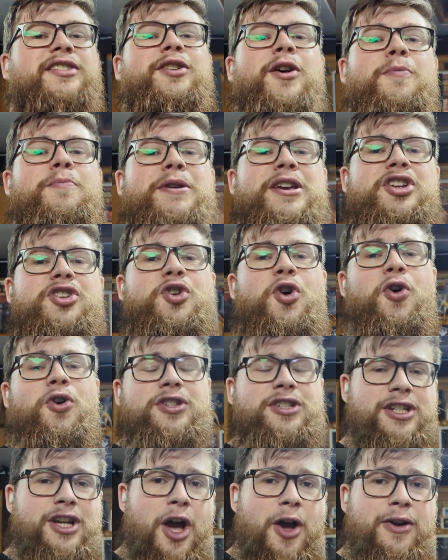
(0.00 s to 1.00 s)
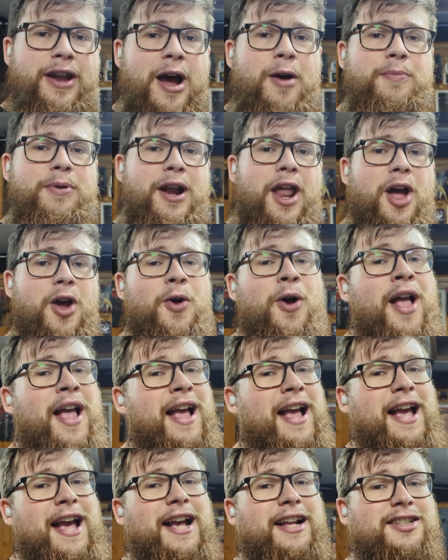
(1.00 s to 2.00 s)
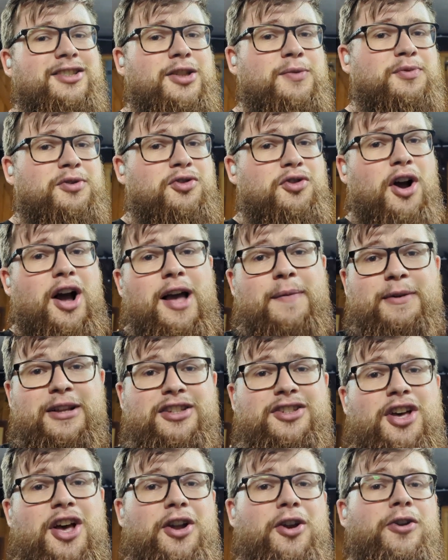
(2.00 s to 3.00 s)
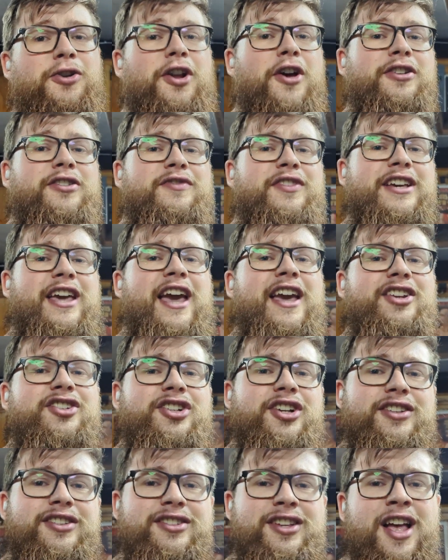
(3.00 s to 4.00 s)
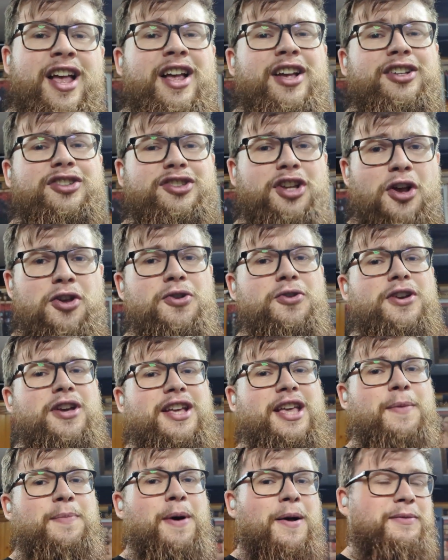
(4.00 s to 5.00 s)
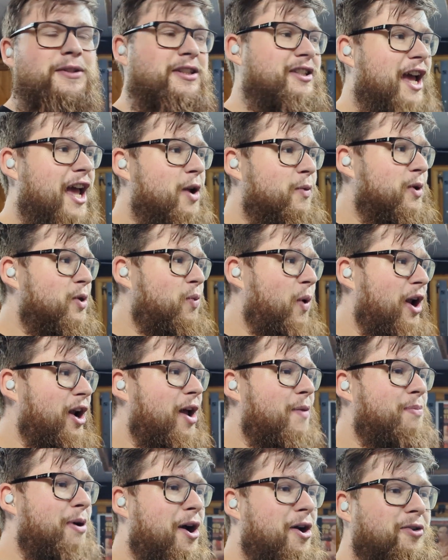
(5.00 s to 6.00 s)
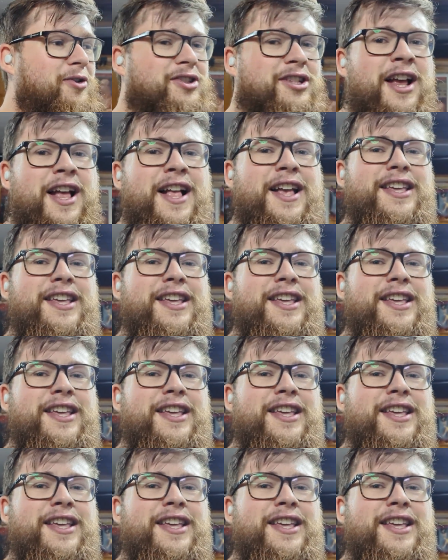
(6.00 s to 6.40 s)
So be sure to go down below, hit subscribe and turn on notifications so you can keep up to date with when I post